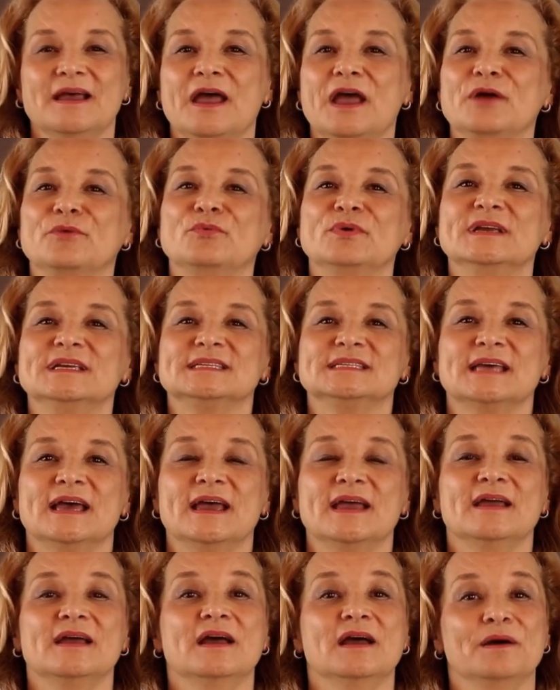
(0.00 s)
and we
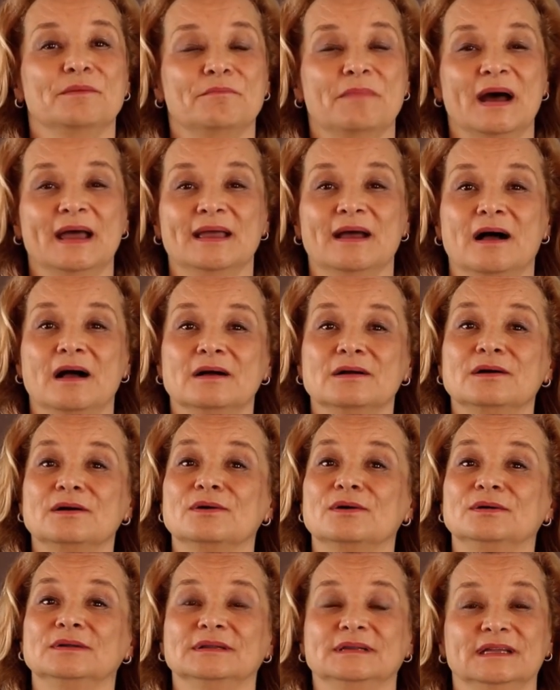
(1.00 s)
say, my
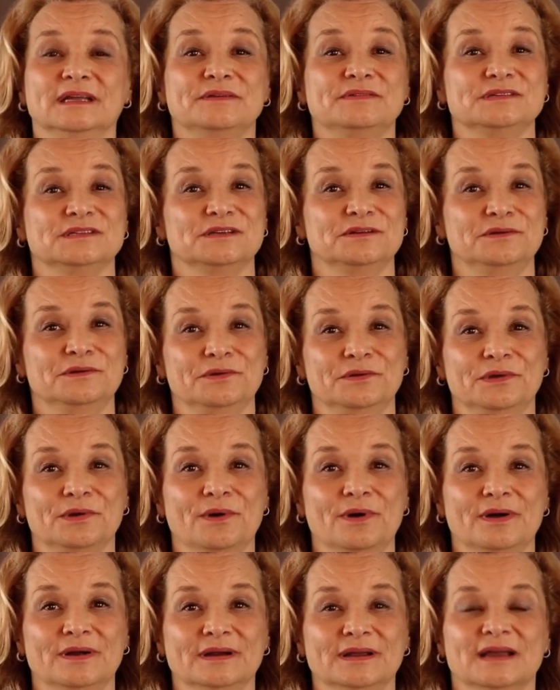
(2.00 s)
uncle lives in New
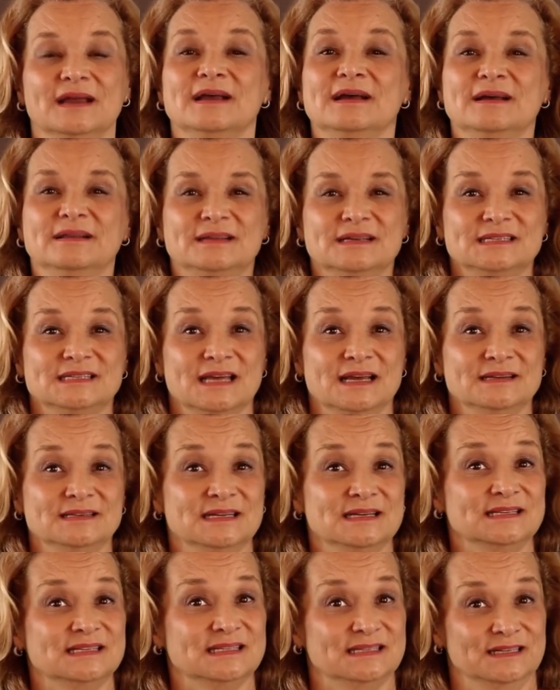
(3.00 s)
York, the
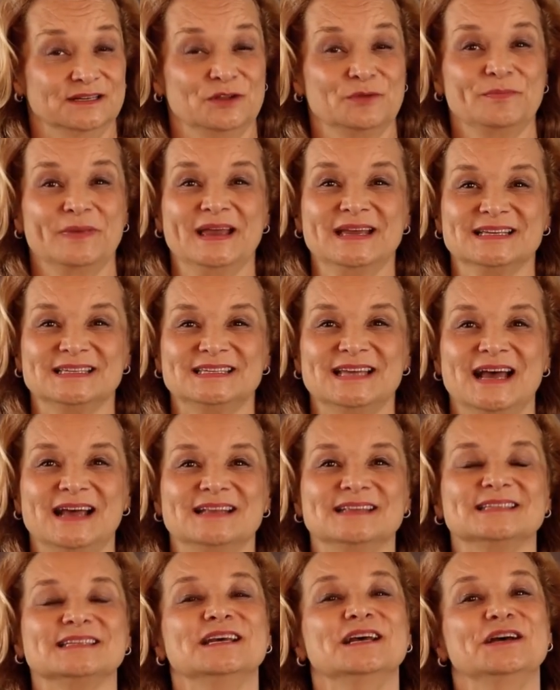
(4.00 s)
sentence still makes
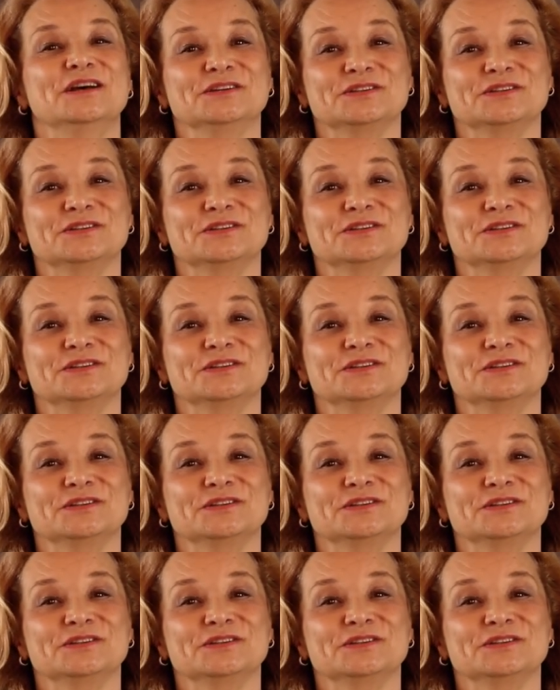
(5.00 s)
sense.